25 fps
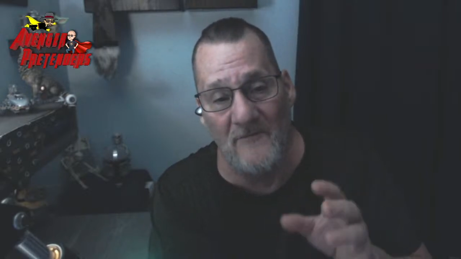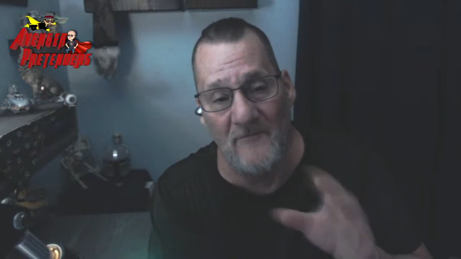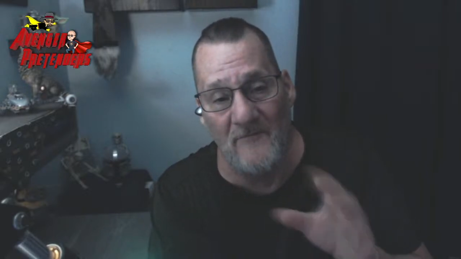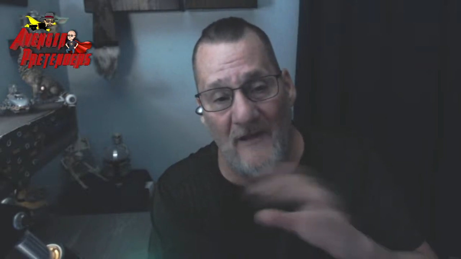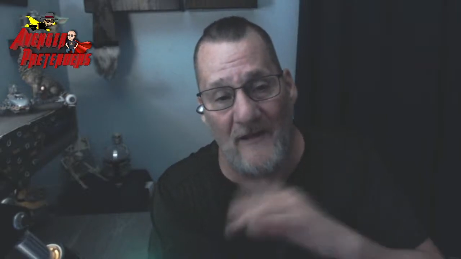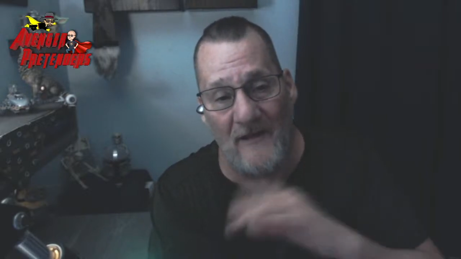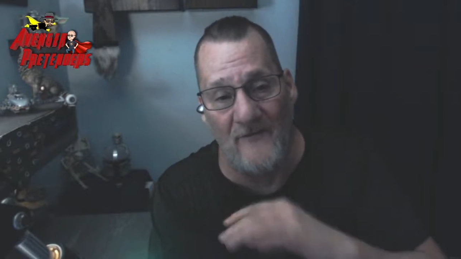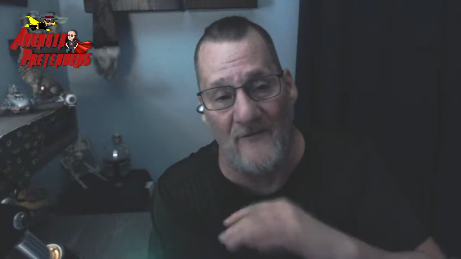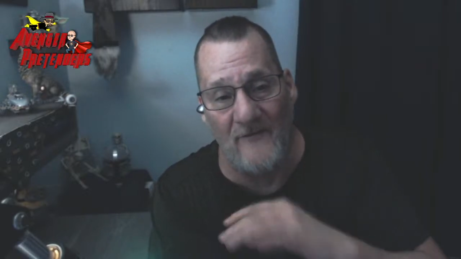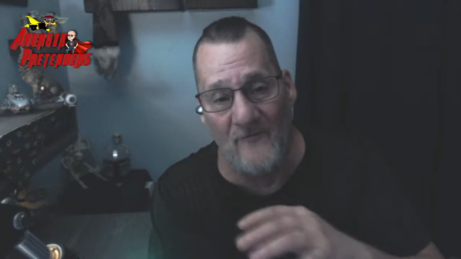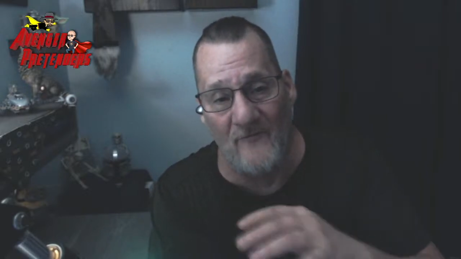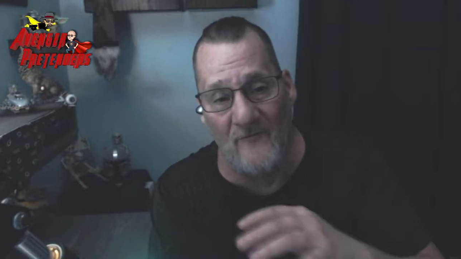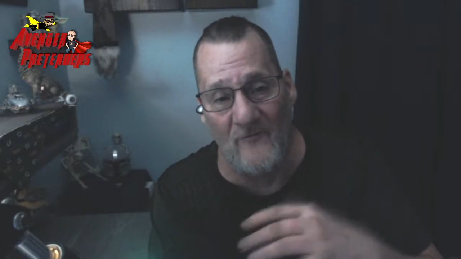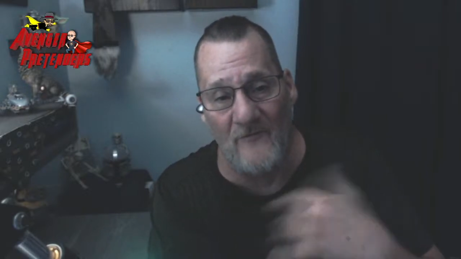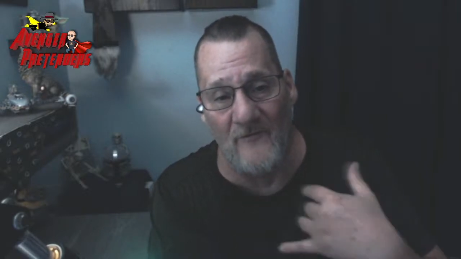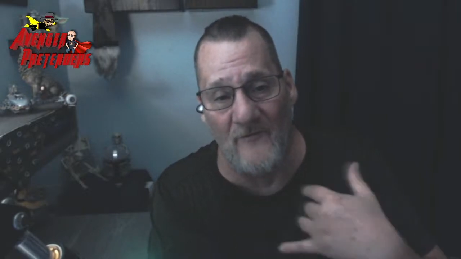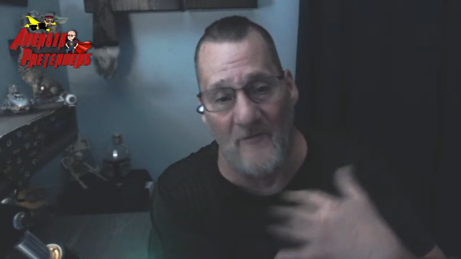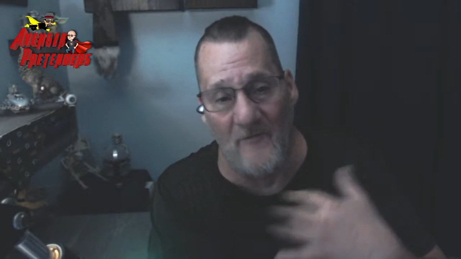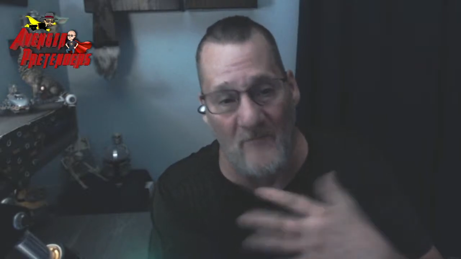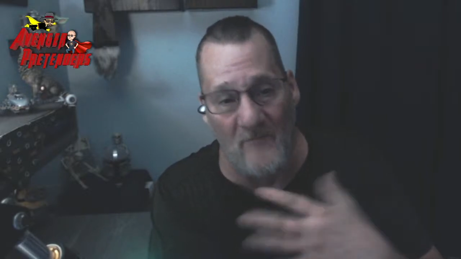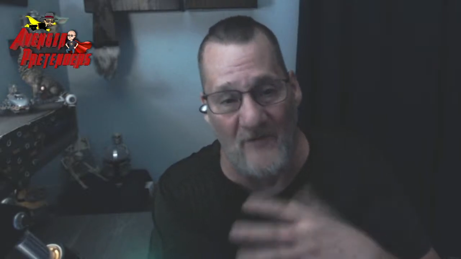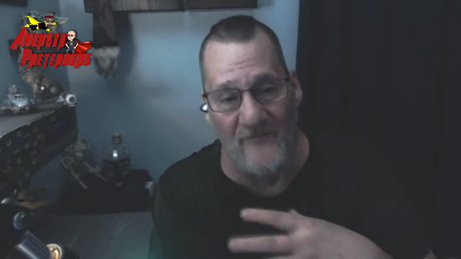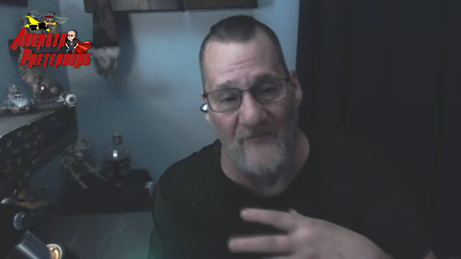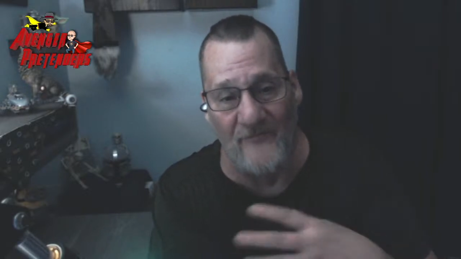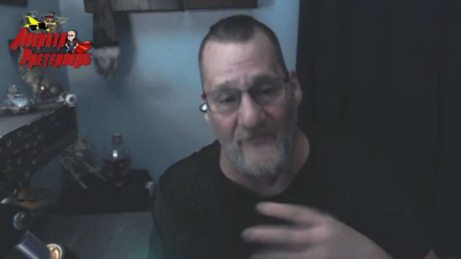by controlling
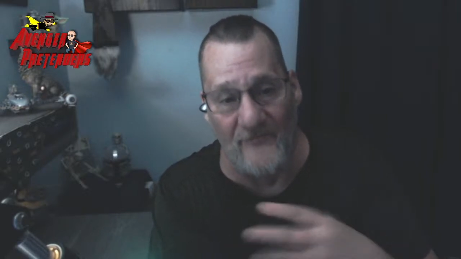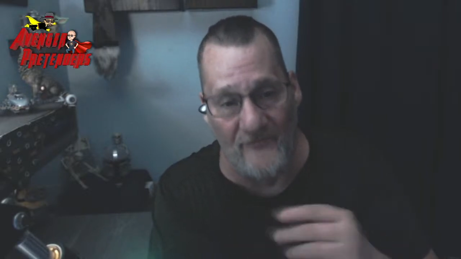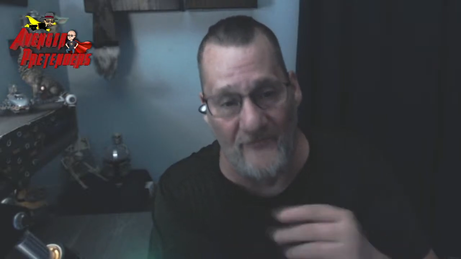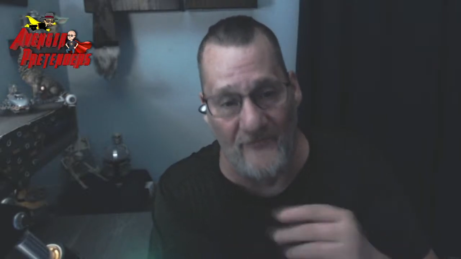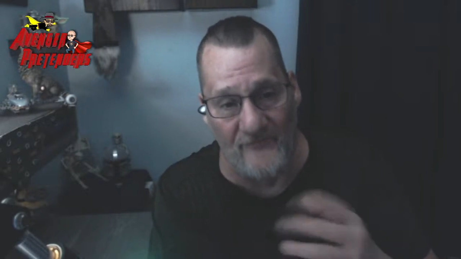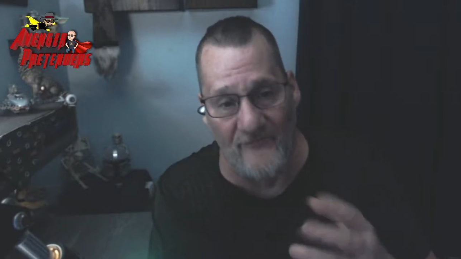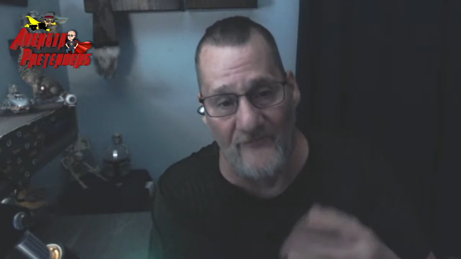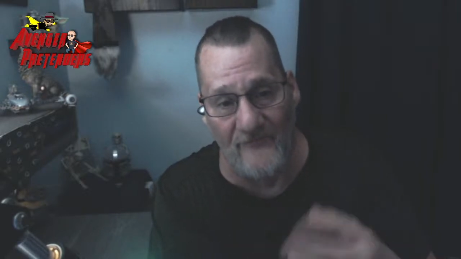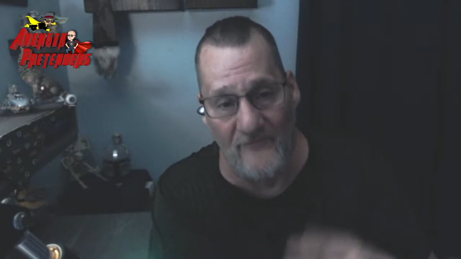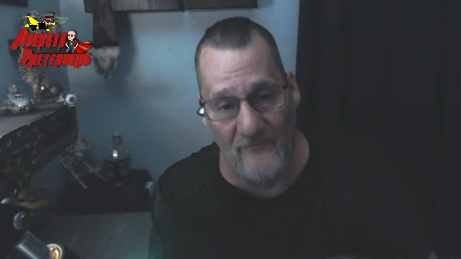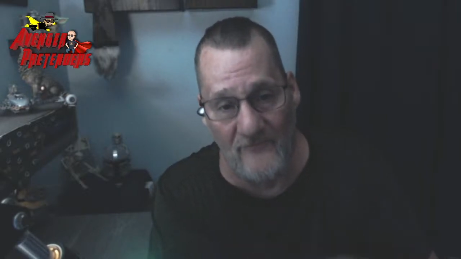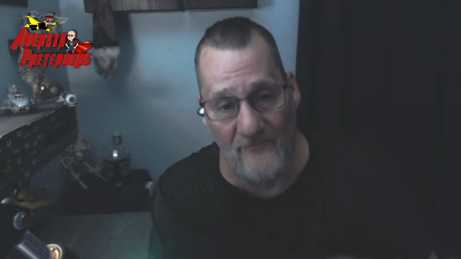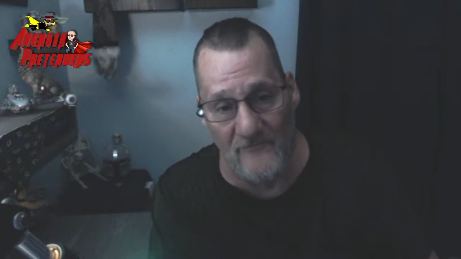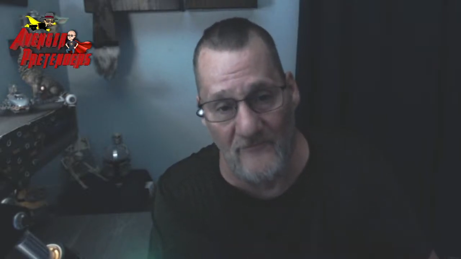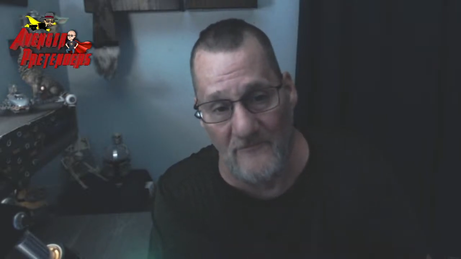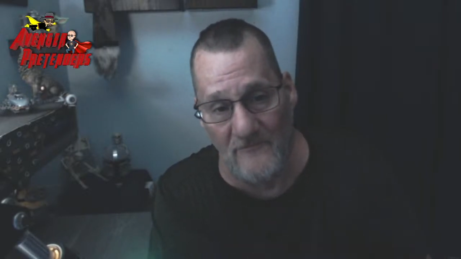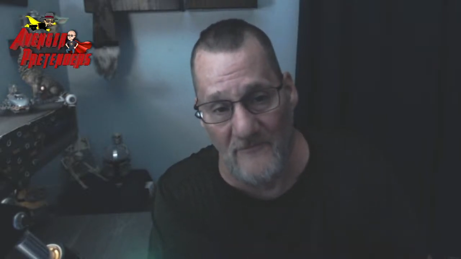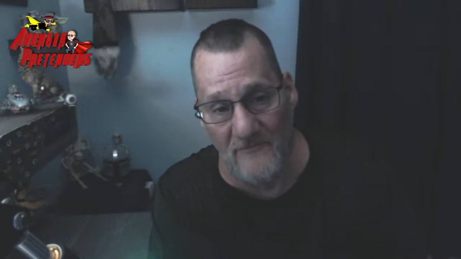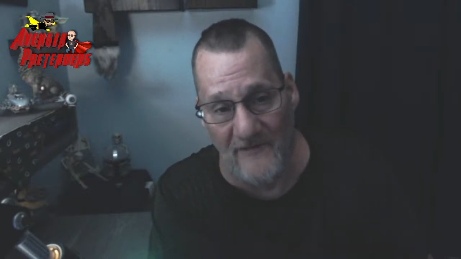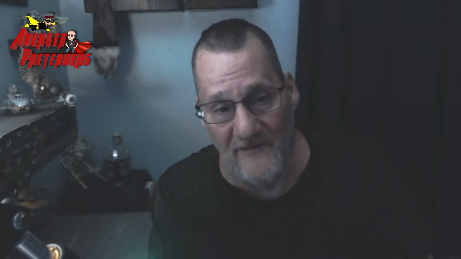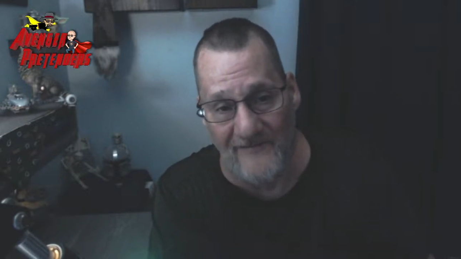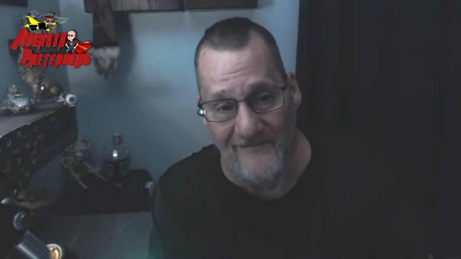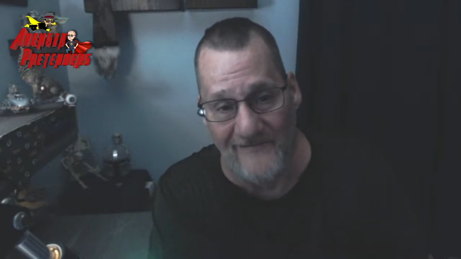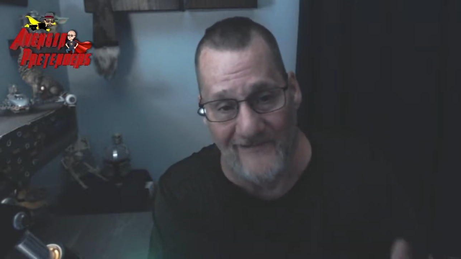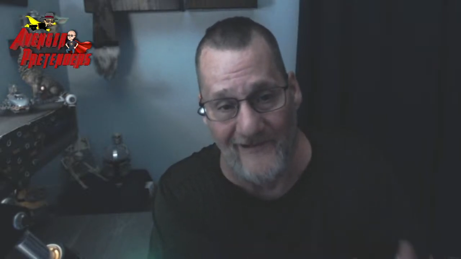their muscles
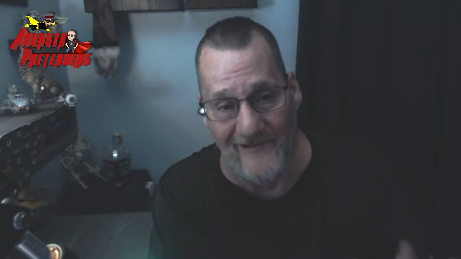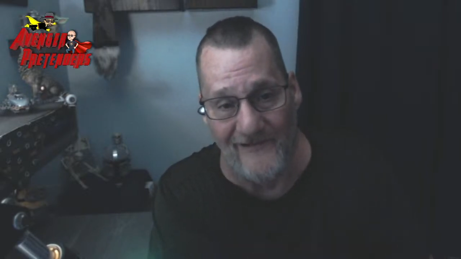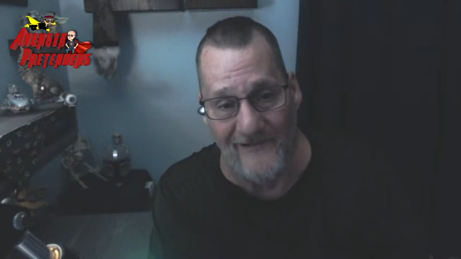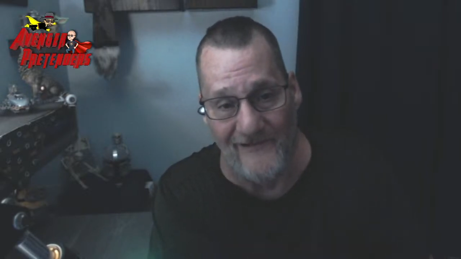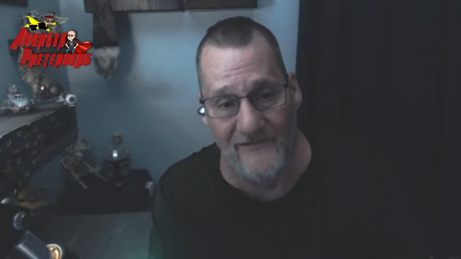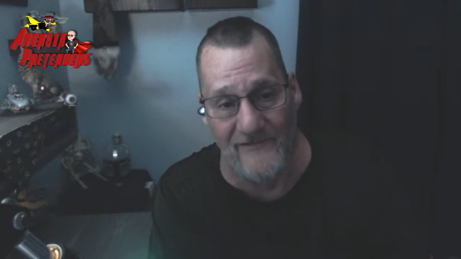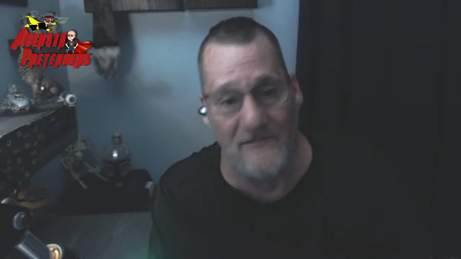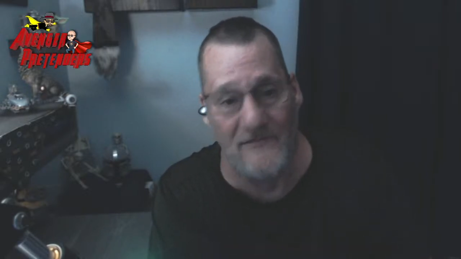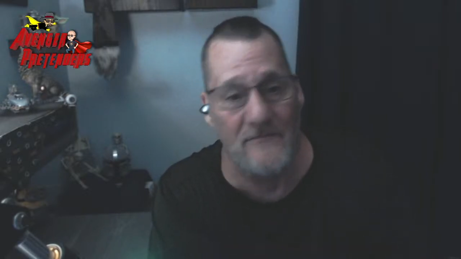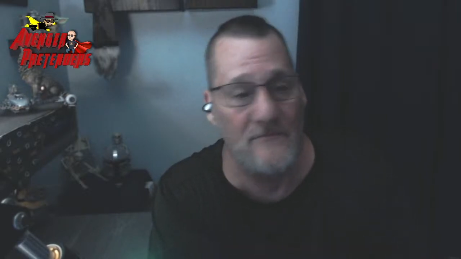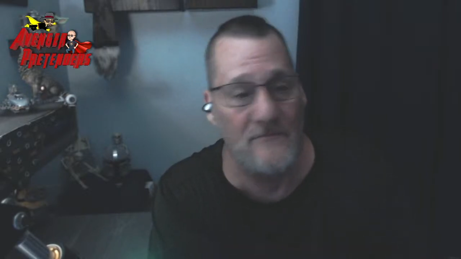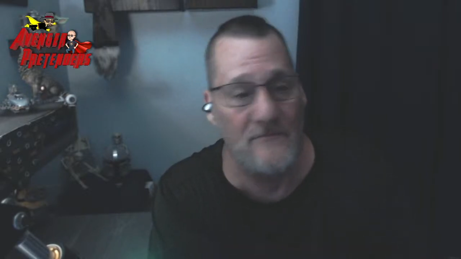and such.